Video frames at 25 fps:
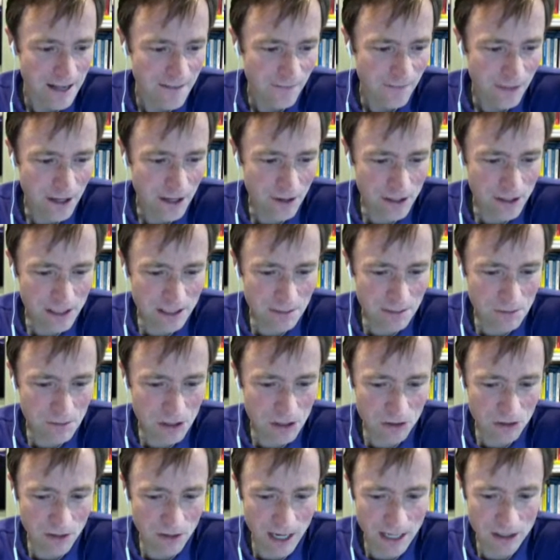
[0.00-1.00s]
there is some
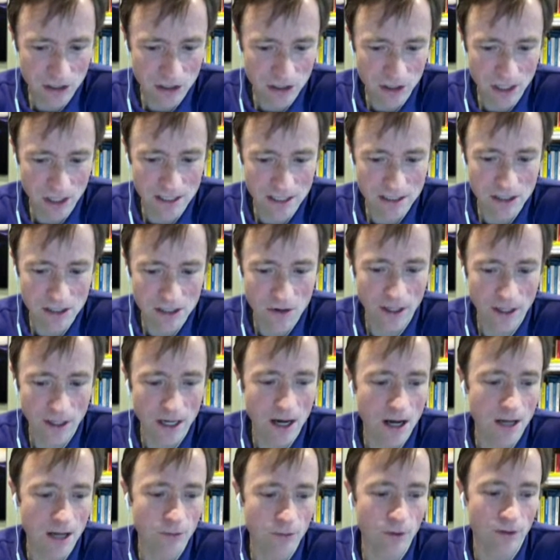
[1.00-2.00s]
strange things going
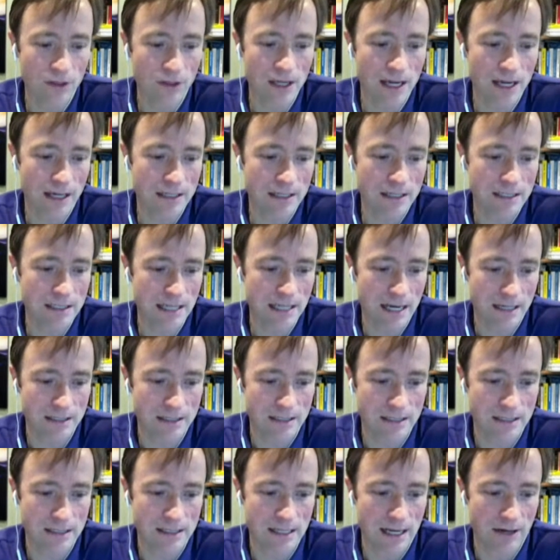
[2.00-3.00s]
on with the
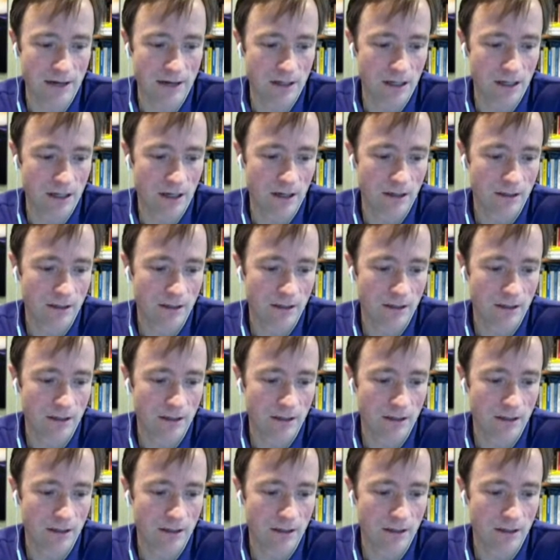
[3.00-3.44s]
x-axis down here.